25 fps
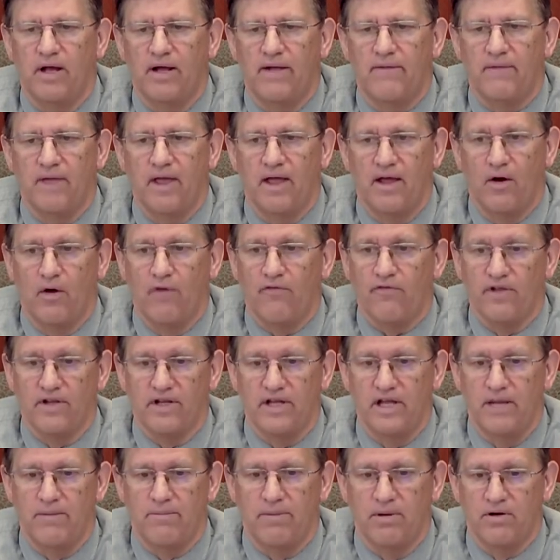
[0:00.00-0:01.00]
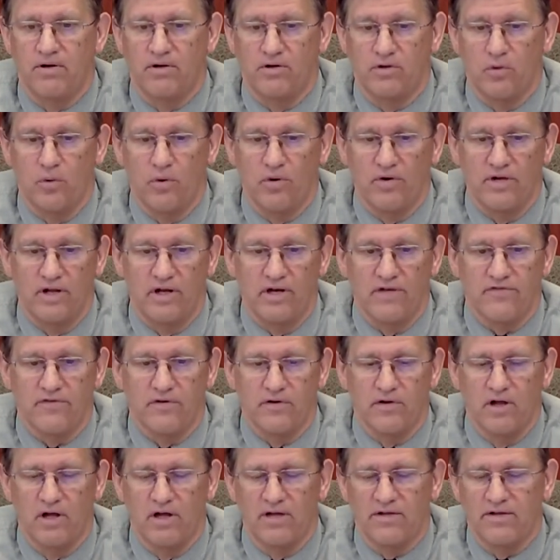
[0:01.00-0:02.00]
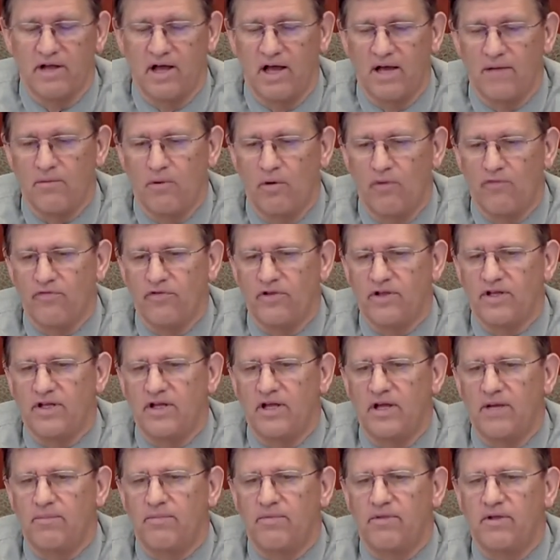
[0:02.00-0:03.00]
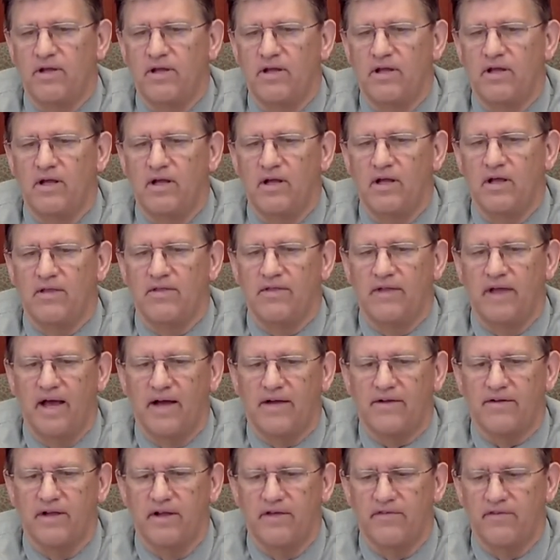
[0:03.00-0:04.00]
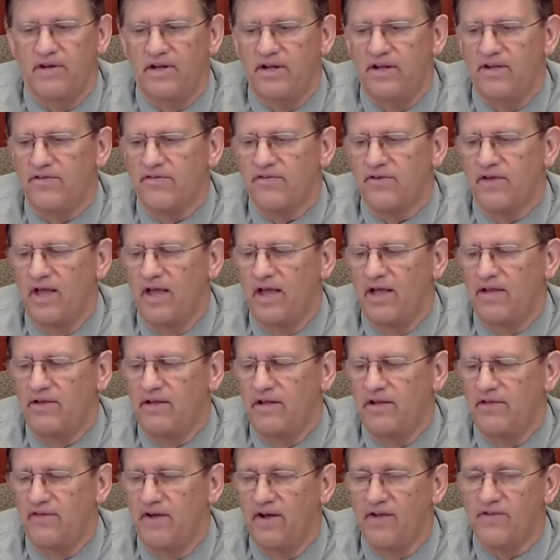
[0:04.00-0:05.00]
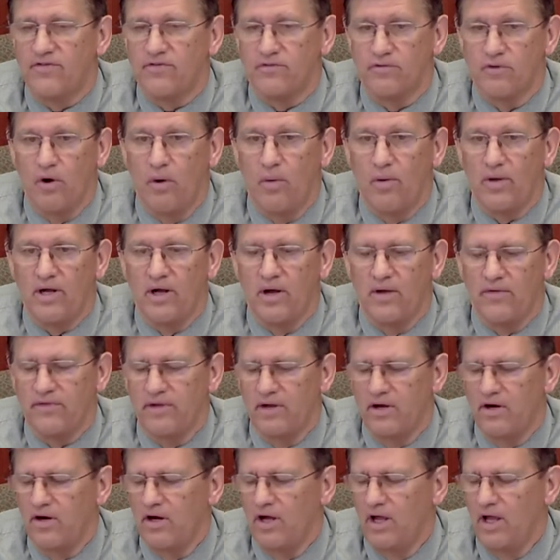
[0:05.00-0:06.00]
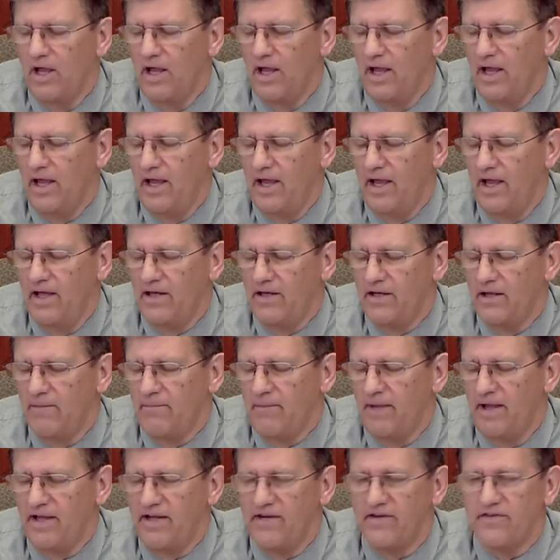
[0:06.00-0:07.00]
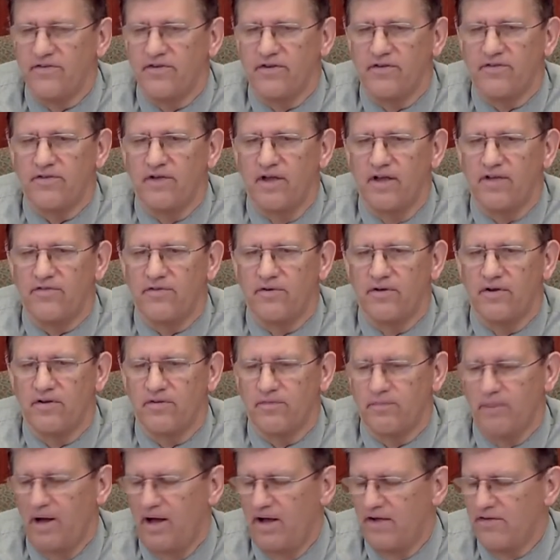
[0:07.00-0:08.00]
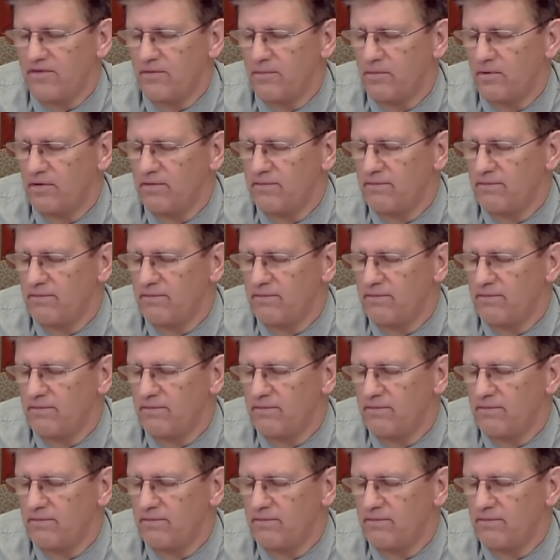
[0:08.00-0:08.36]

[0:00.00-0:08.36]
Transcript: hopefully keep a good coordinator for a long time, hopefully keep the activities and the events growing out there and make it as successful as possible.